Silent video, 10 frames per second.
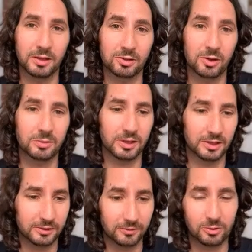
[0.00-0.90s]
script
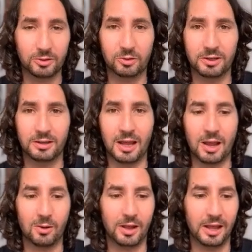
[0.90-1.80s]
is fully written
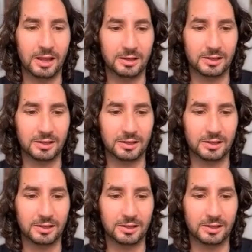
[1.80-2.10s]
now and